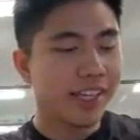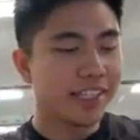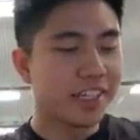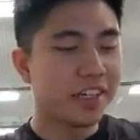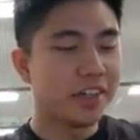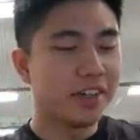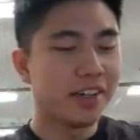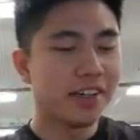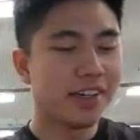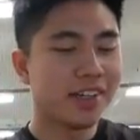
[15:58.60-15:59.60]
Yes, I did.
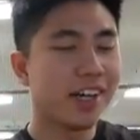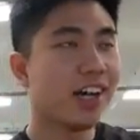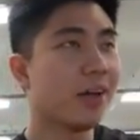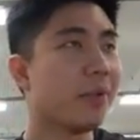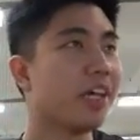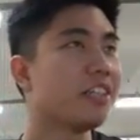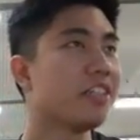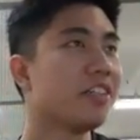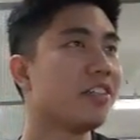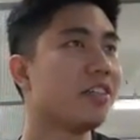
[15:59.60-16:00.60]
Uh, I'm
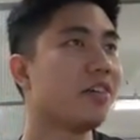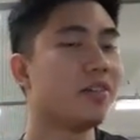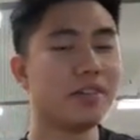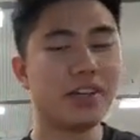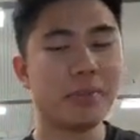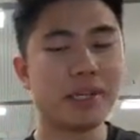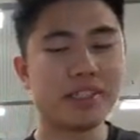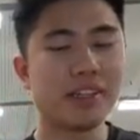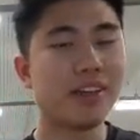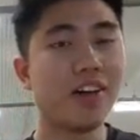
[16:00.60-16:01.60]
Asian, so I
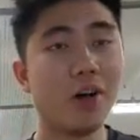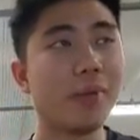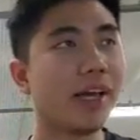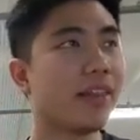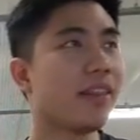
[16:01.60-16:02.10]
passed all math.